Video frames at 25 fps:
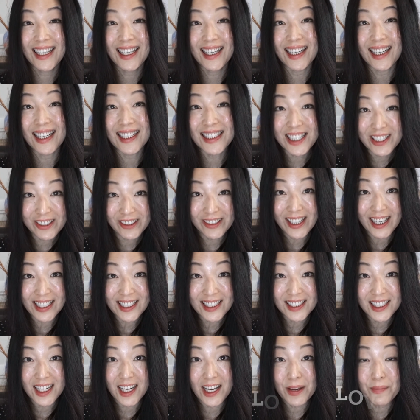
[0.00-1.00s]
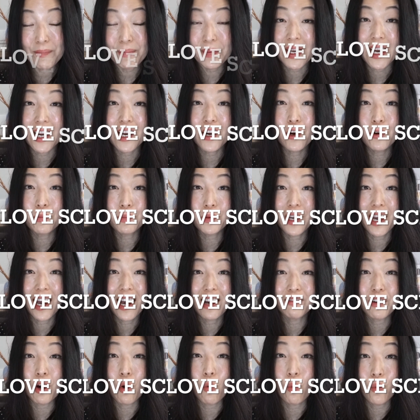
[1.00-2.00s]
Until next time, I hope you
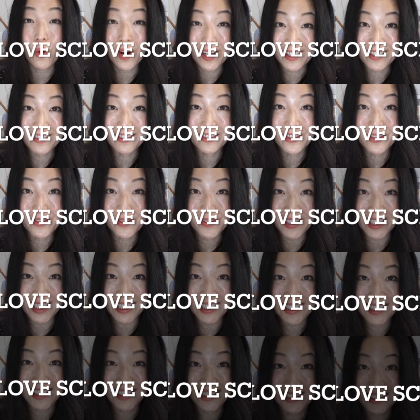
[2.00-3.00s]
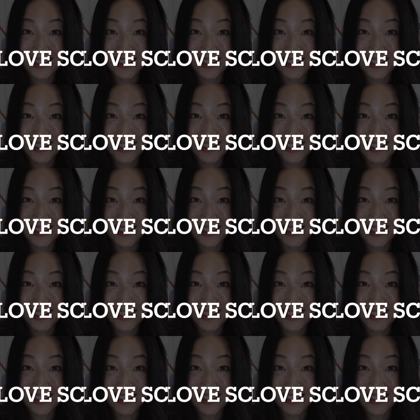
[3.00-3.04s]
have a wonderful week.